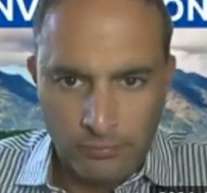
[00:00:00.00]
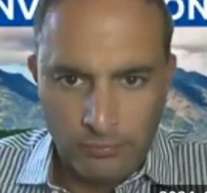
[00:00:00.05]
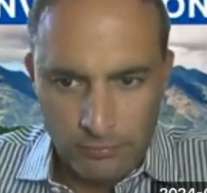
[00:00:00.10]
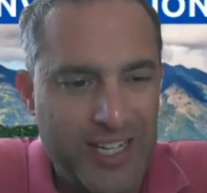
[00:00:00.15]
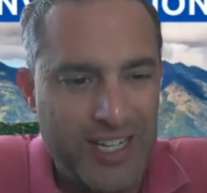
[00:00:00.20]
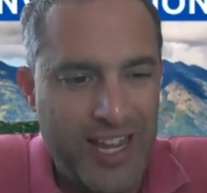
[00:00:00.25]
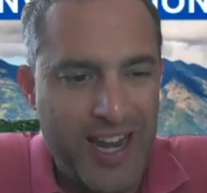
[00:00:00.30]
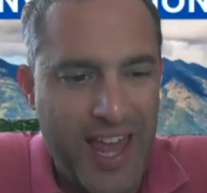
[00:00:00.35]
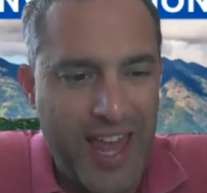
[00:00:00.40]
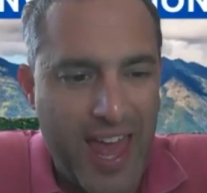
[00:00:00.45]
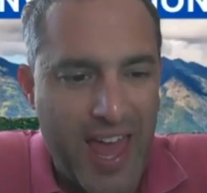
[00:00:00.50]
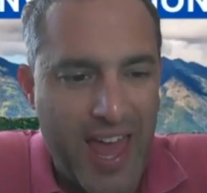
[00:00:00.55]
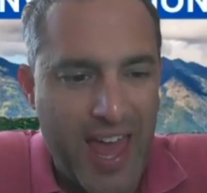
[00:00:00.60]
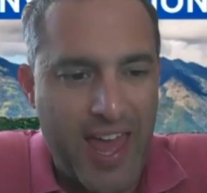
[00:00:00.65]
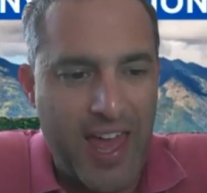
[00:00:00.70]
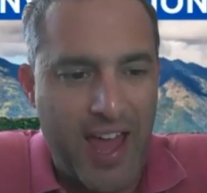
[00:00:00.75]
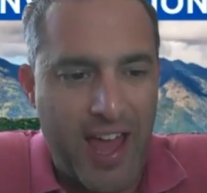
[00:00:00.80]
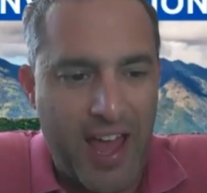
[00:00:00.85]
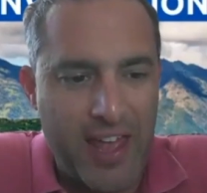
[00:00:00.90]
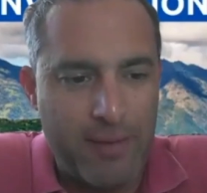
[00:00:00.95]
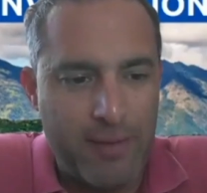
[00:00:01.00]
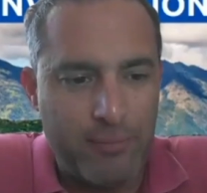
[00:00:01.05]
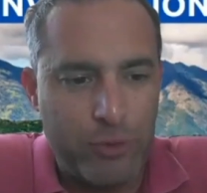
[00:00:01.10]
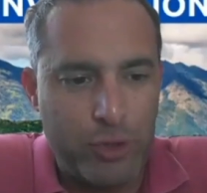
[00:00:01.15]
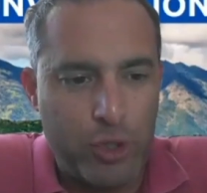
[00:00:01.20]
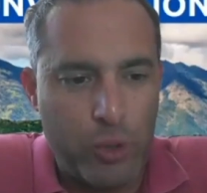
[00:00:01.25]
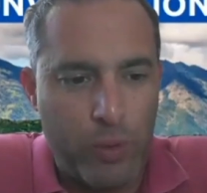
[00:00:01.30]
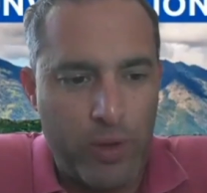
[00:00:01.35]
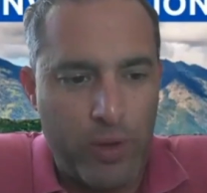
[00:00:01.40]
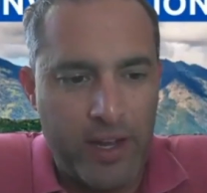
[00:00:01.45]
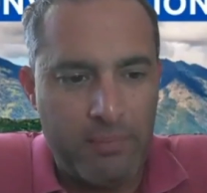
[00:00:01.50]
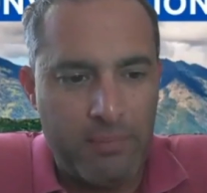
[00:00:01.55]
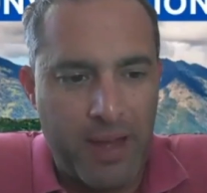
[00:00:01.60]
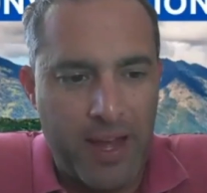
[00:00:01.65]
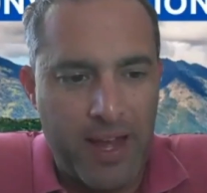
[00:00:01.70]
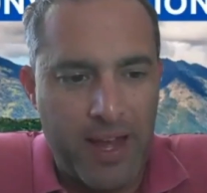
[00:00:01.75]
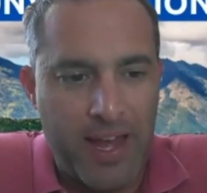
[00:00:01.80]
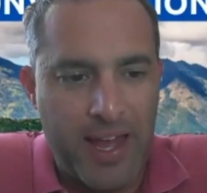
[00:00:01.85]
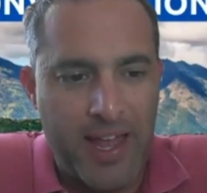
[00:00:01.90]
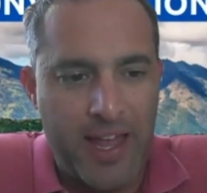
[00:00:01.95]
Today, I am joined
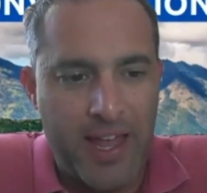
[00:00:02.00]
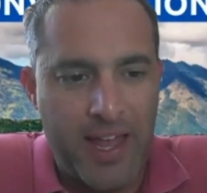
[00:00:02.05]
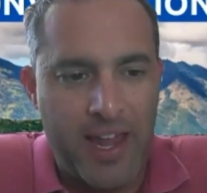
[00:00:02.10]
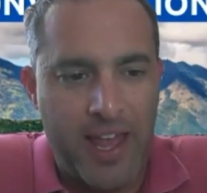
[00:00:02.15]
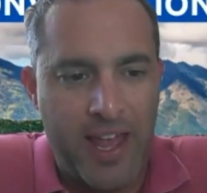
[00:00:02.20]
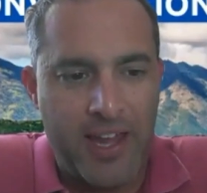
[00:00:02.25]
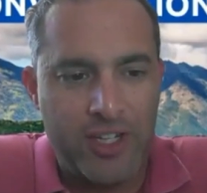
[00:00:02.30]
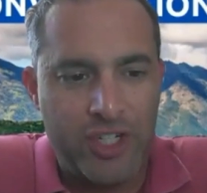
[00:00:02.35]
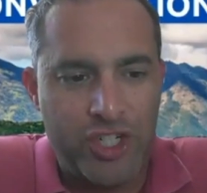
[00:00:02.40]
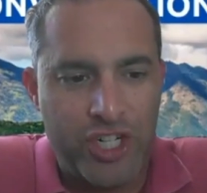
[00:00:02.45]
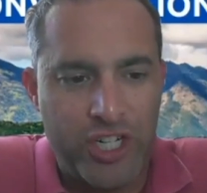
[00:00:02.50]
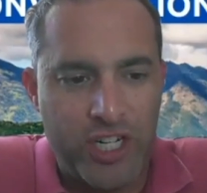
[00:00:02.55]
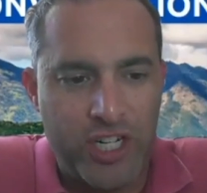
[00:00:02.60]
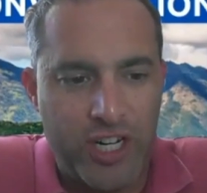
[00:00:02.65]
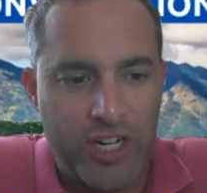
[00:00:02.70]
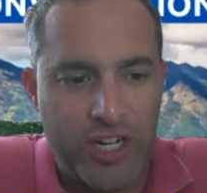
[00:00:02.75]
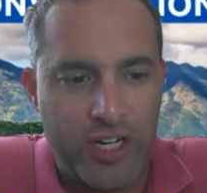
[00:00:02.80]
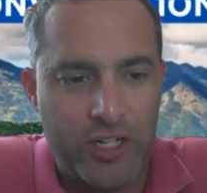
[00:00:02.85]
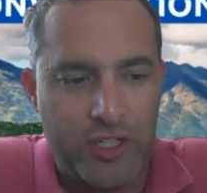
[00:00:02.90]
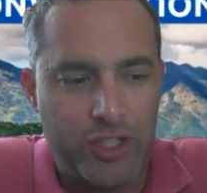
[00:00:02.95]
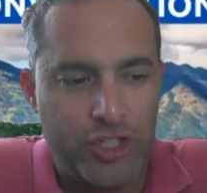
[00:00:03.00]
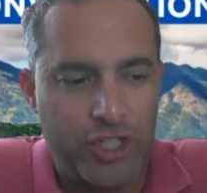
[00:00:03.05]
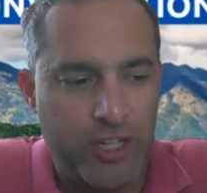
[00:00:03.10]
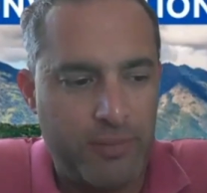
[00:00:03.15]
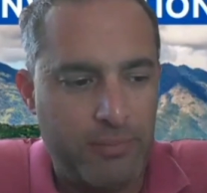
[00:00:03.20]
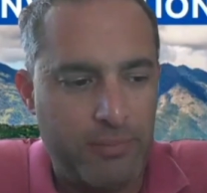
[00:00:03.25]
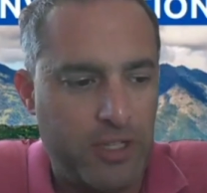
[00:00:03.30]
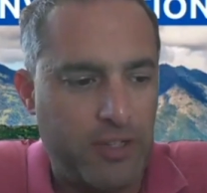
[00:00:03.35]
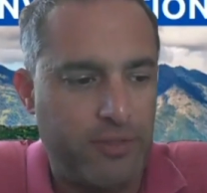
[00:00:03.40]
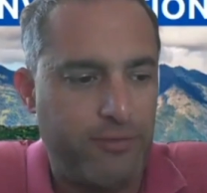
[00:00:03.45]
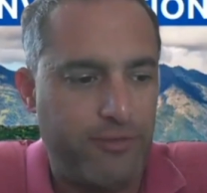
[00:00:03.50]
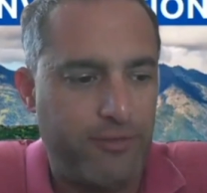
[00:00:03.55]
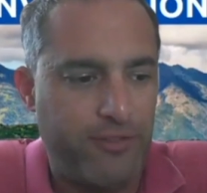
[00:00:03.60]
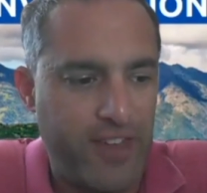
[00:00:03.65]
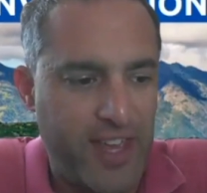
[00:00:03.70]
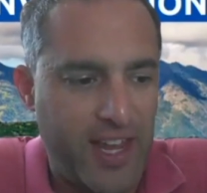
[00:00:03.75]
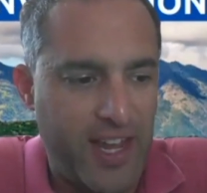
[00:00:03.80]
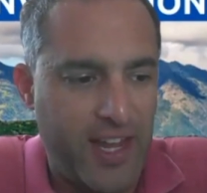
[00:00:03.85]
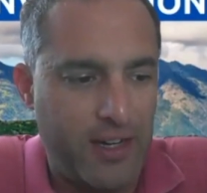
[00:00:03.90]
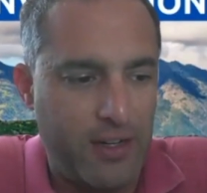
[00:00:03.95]
by an engineer, Jim
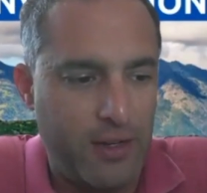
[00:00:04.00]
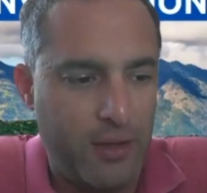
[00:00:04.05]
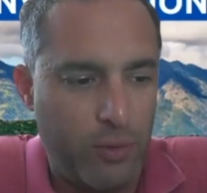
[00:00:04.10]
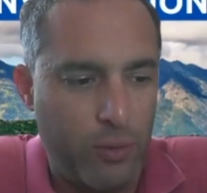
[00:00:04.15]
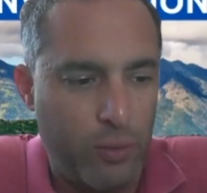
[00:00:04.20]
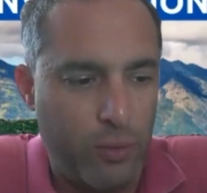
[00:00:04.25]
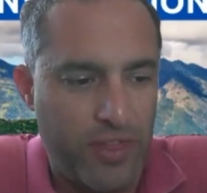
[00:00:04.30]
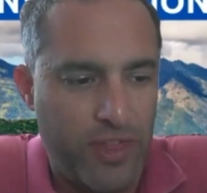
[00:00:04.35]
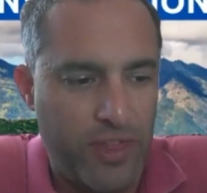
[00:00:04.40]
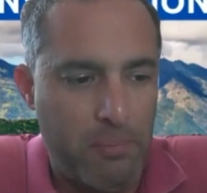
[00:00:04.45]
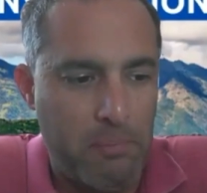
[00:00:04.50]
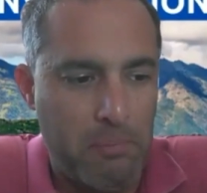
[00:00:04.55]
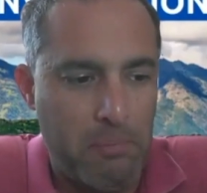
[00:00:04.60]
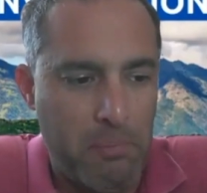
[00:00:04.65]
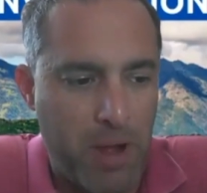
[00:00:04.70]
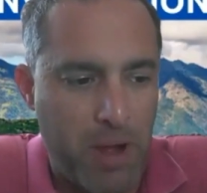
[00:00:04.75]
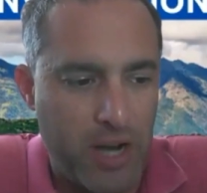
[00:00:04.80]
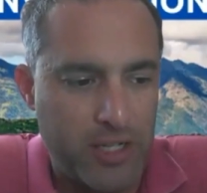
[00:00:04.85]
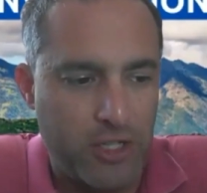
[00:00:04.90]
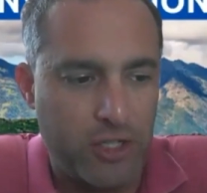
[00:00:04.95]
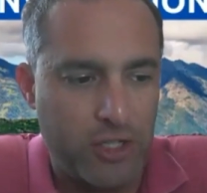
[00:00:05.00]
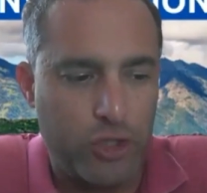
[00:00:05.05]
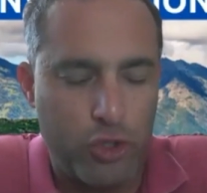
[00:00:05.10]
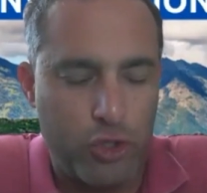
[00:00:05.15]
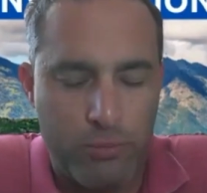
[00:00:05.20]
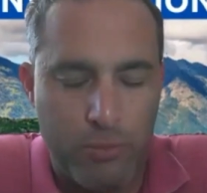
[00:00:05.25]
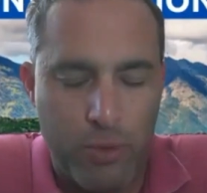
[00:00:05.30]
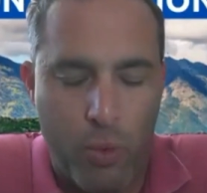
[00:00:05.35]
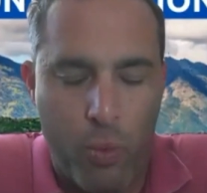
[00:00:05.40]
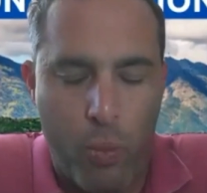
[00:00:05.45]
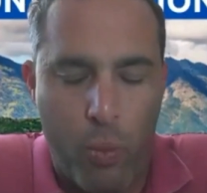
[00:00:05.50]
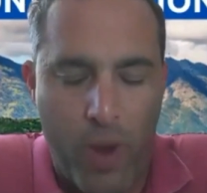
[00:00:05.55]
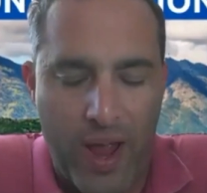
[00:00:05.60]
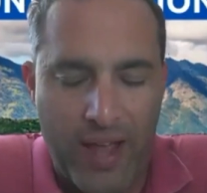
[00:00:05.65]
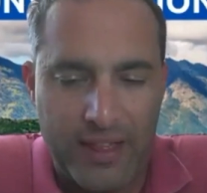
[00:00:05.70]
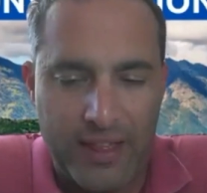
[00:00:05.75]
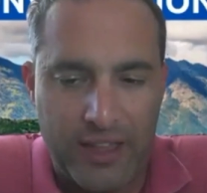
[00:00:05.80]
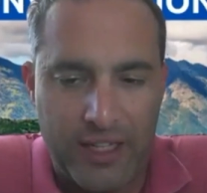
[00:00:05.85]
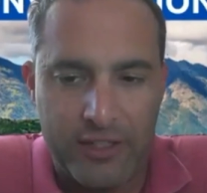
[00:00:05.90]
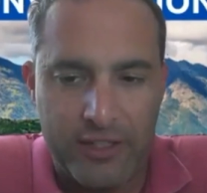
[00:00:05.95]
Levine, with the Montezuma
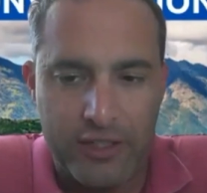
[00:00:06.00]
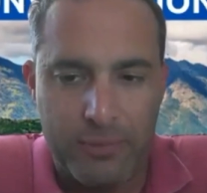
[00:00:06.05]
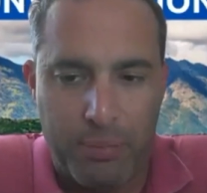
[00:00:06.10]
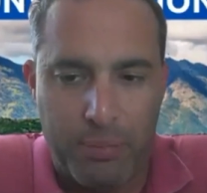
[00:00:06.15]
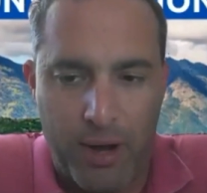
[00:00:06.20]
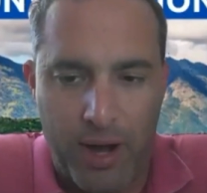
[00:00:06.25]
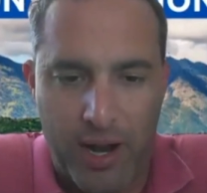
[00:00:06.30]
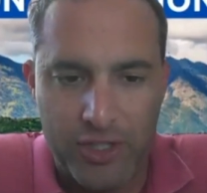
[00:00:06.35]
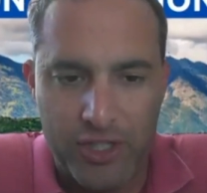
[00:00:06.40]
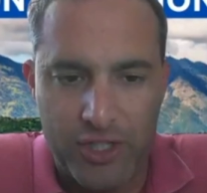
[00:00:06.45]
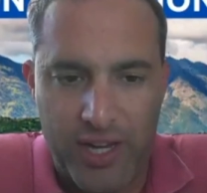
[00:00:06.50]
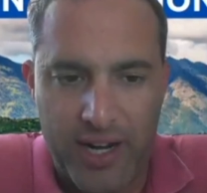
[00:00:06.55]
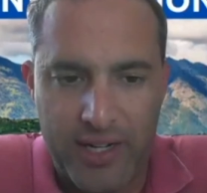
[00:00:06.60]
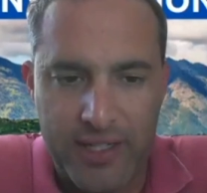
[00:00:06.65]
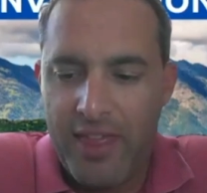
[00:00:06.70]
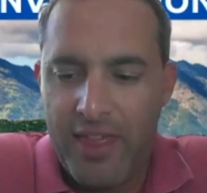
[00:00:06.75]
Wetlands Project.